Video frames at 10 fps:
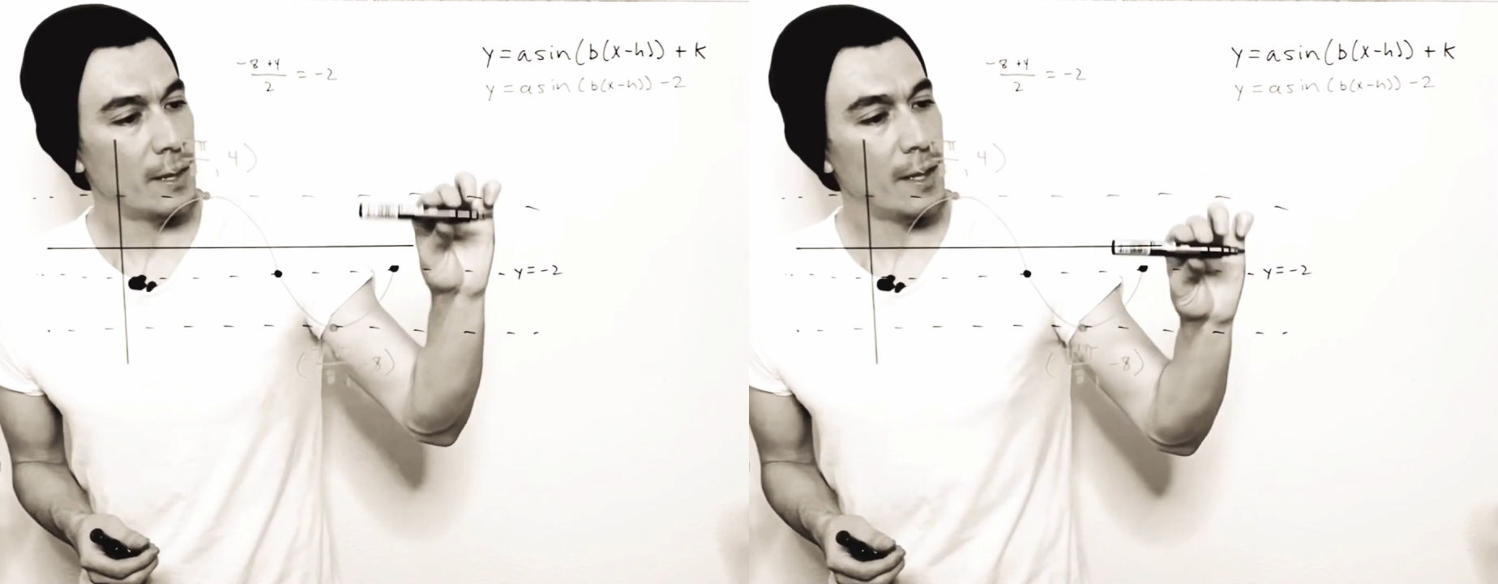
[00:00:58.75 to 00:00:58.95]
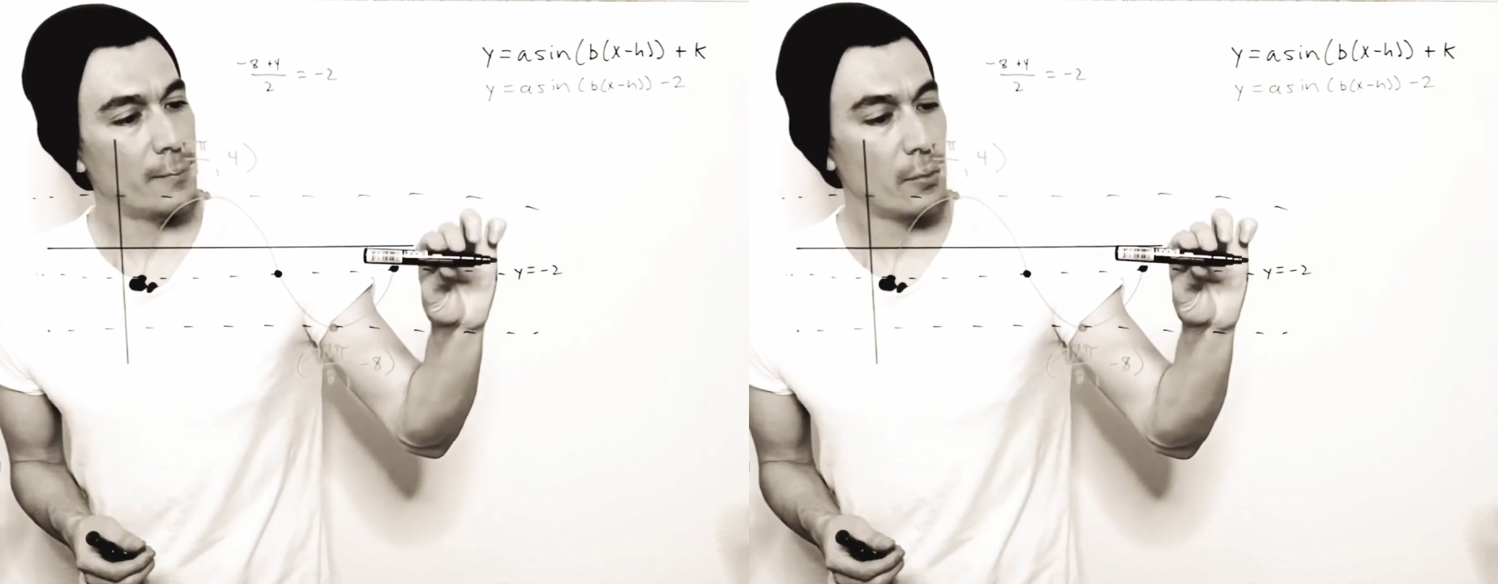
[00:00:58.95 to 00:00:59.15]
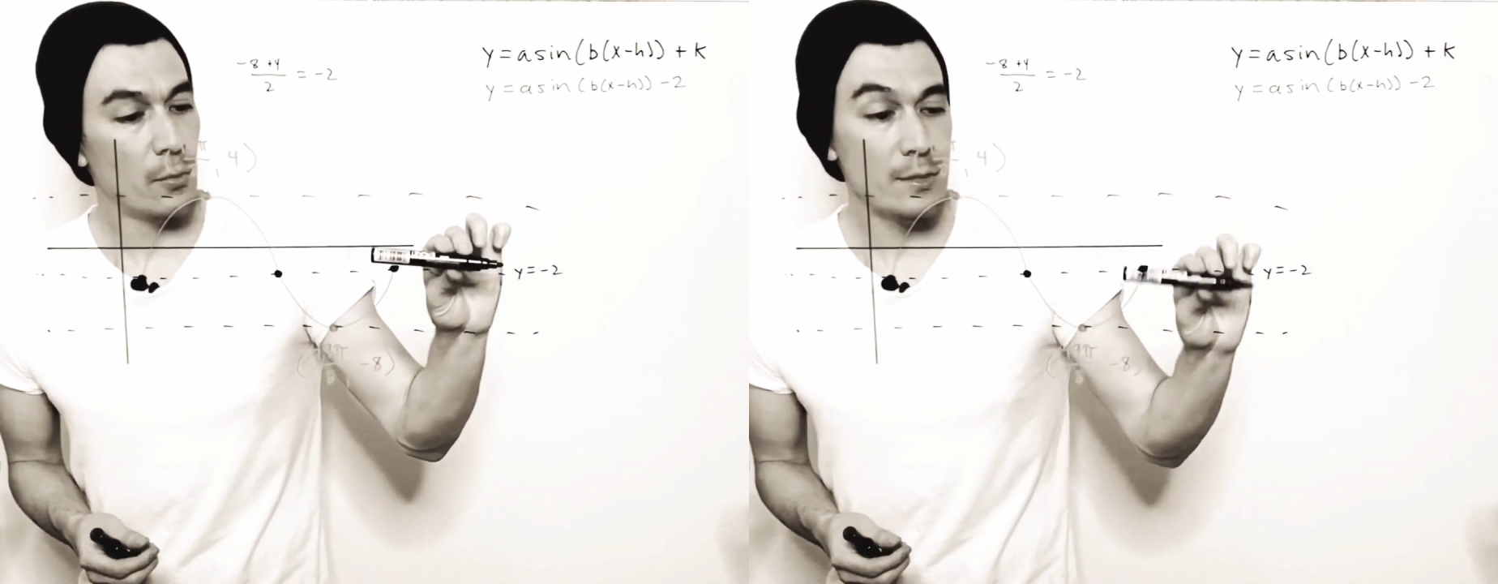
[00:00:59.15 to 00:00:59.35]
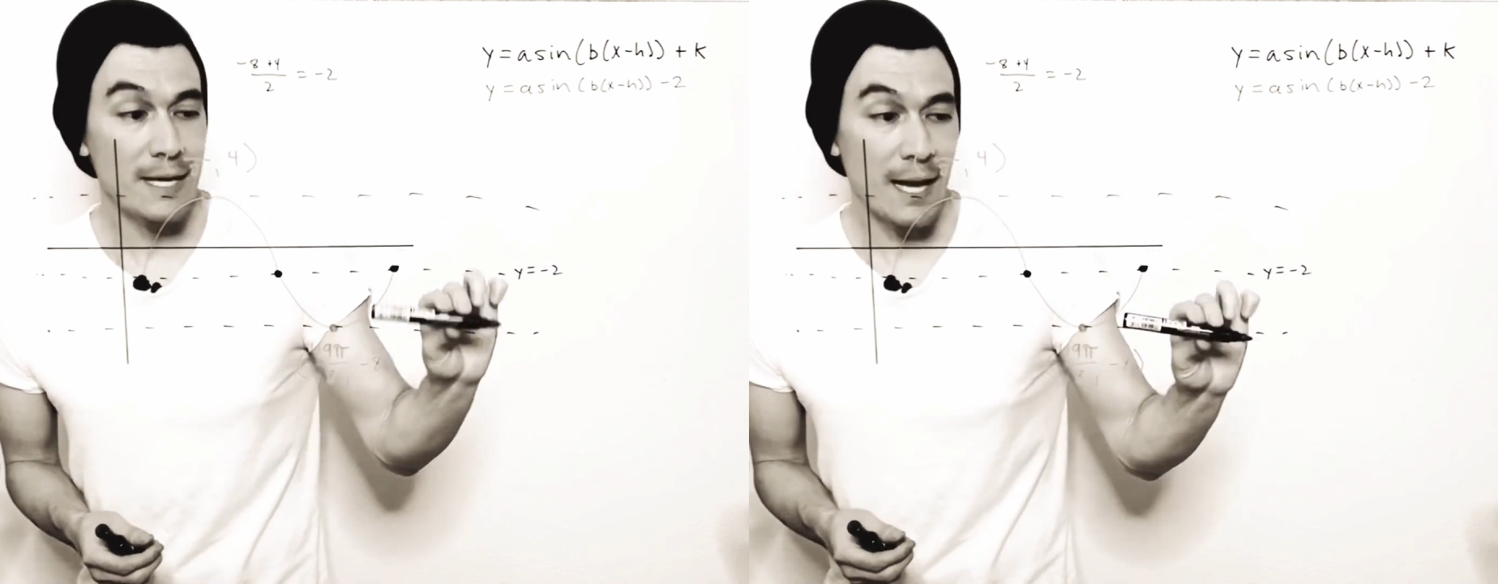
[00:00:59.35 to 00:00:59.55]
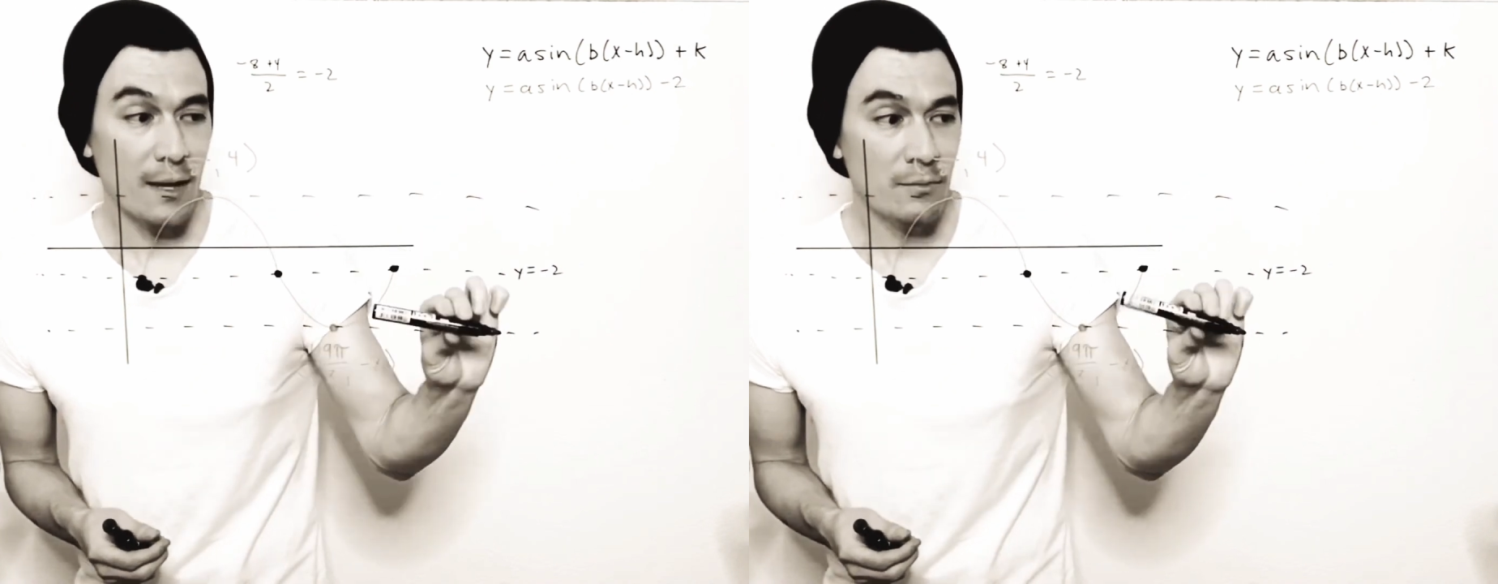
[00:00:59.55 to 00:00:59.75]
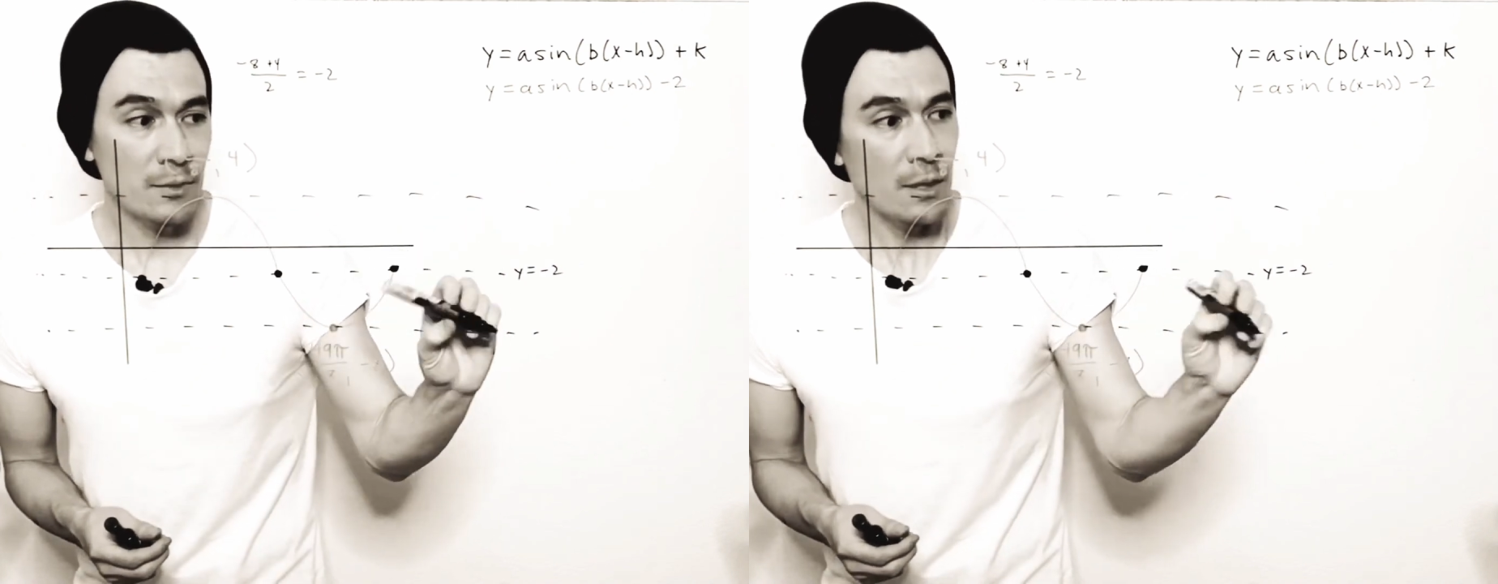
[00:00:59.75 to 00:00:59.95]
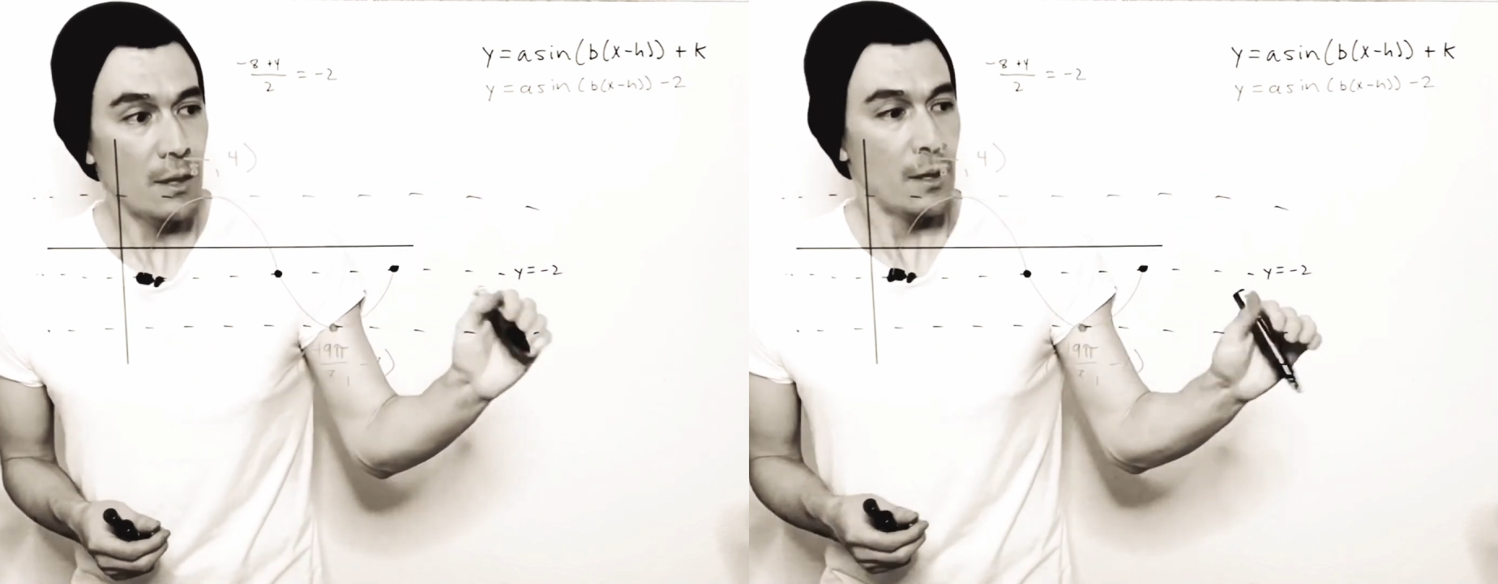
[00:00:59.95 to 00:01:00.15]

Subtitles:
up or down?